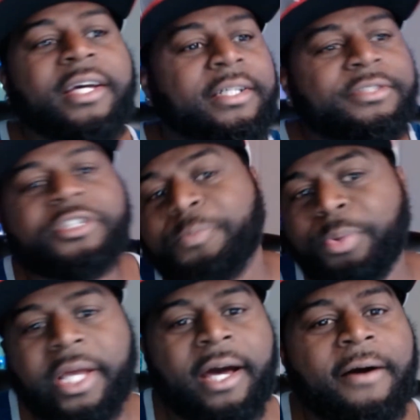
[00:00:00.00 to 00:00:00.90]
to the
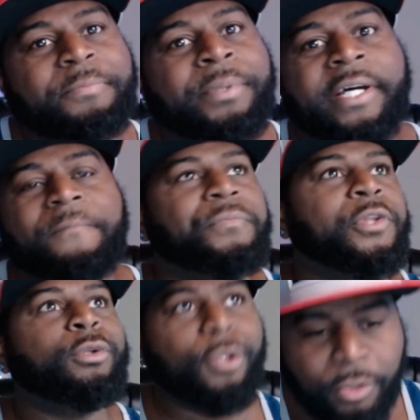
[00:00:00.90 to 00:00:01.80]
playoffs. But
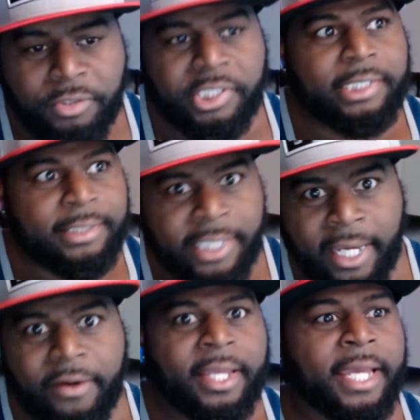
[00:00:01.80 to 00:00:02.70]
losing
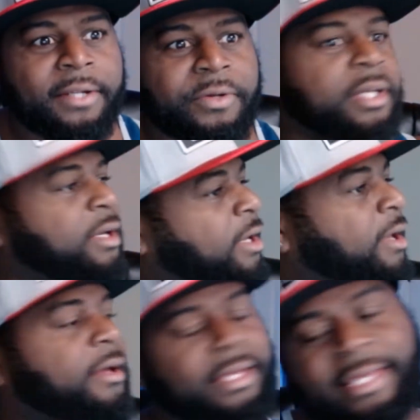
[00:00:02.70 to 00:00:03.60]
Derrick Henry
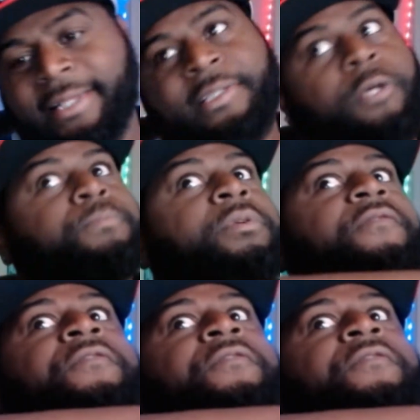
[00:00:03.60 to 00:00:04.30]
is something